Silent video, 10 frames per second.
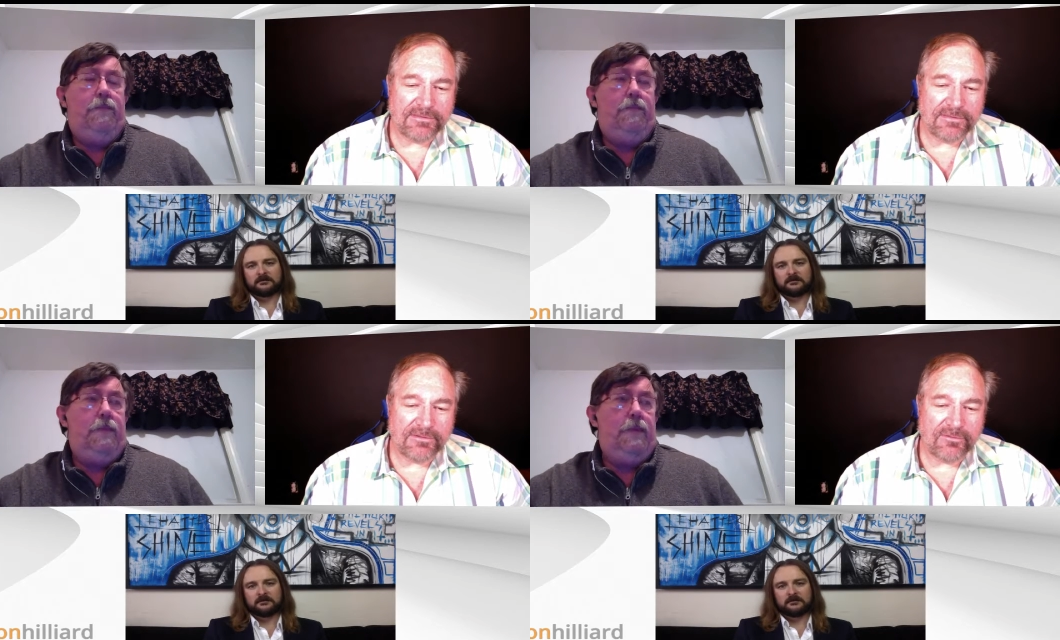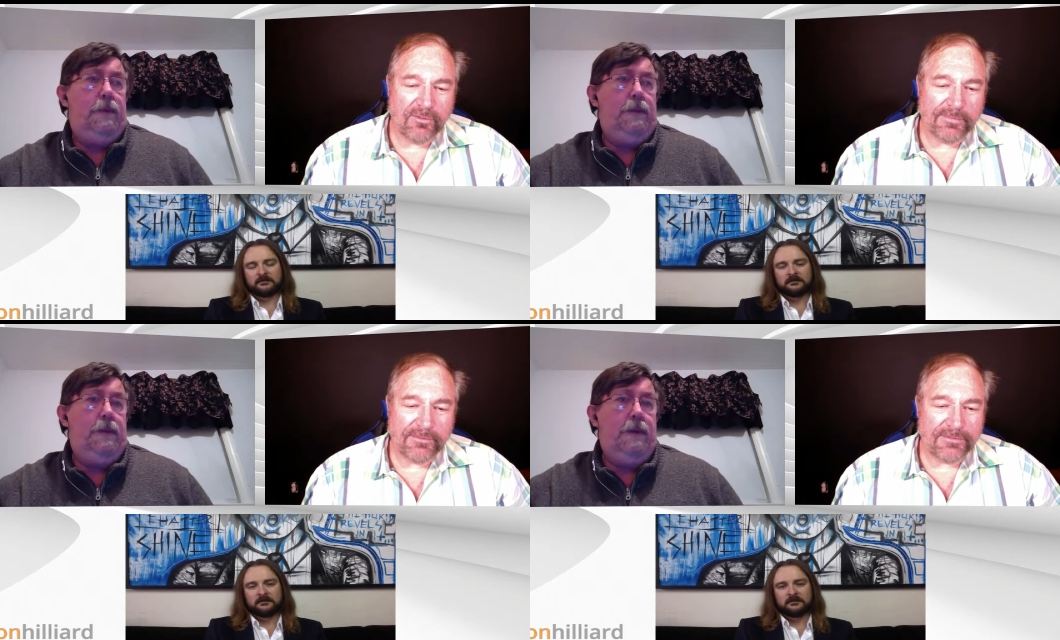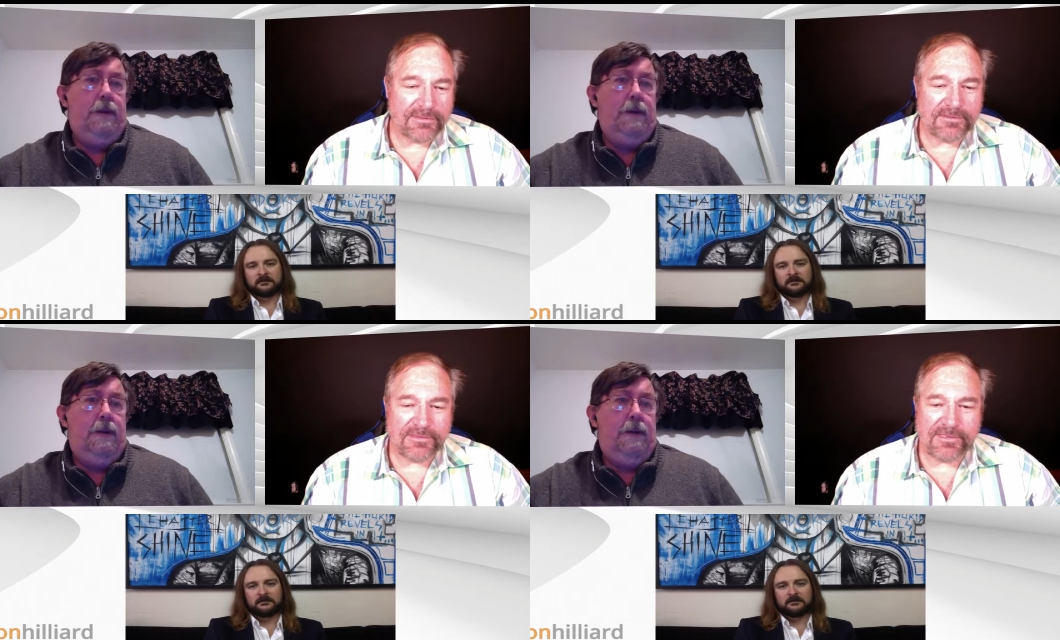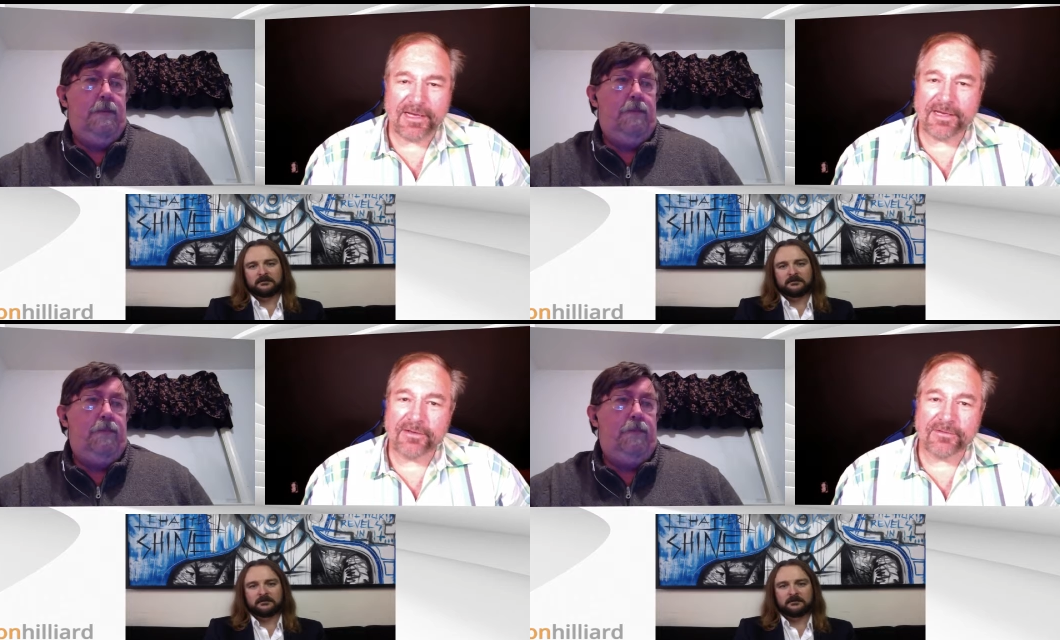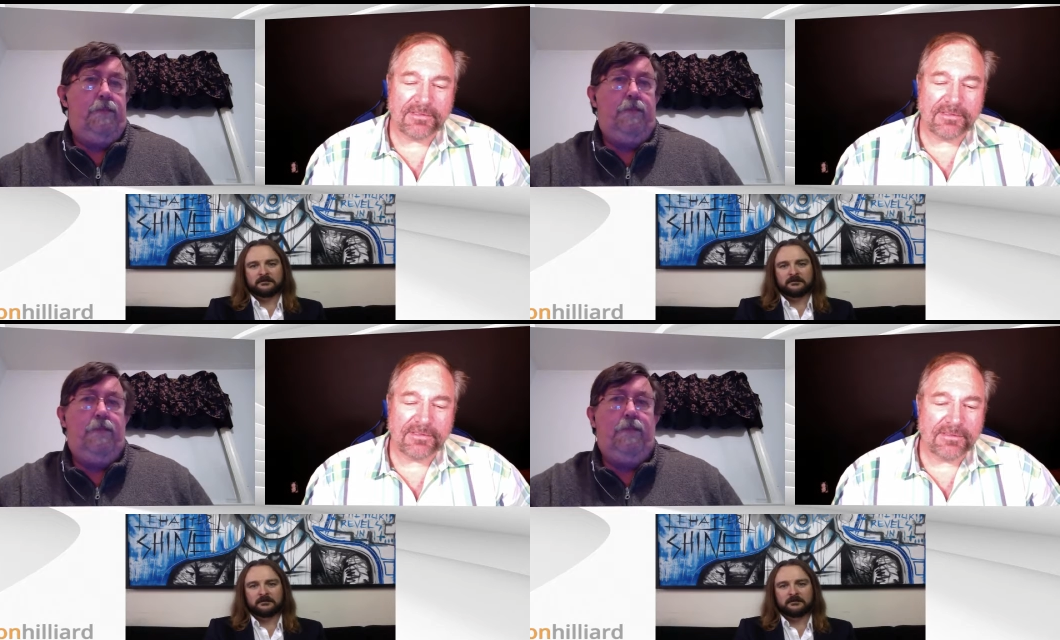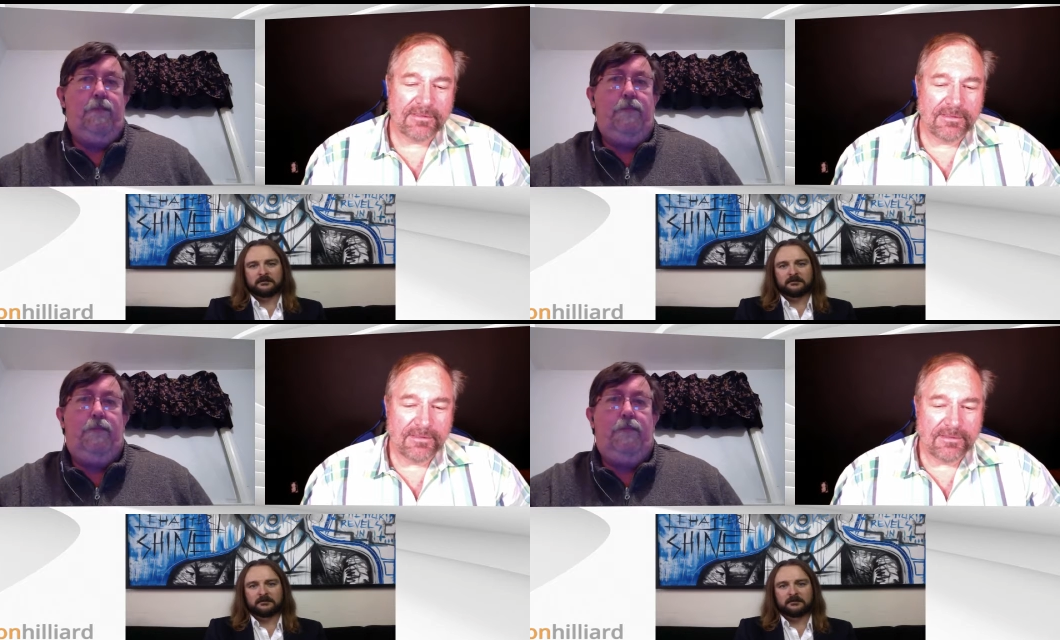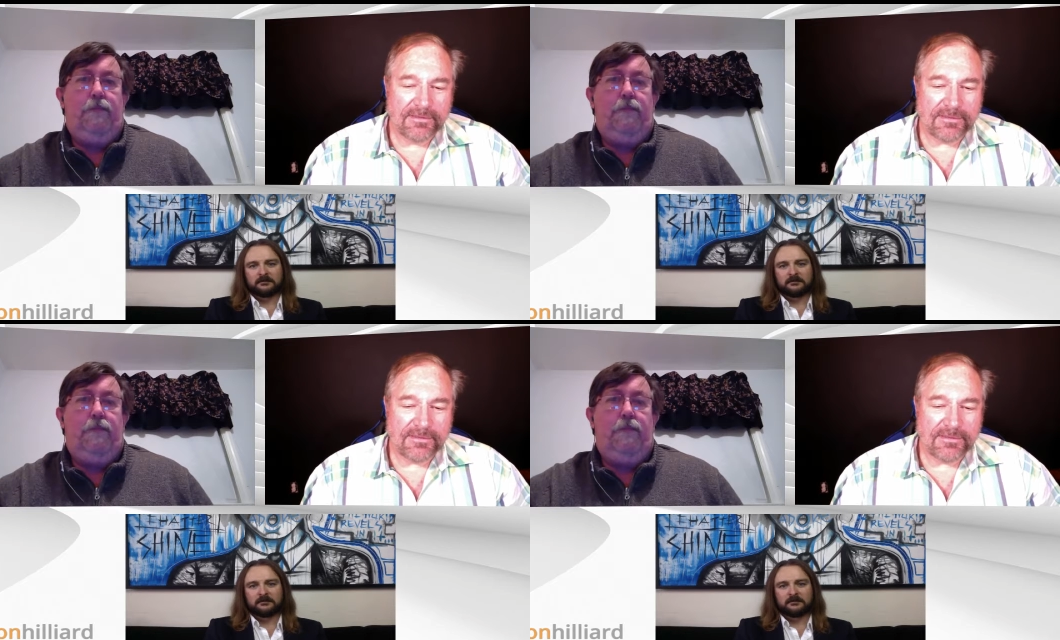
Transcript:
Speaker 1: And so they're normally with the CIOs of the,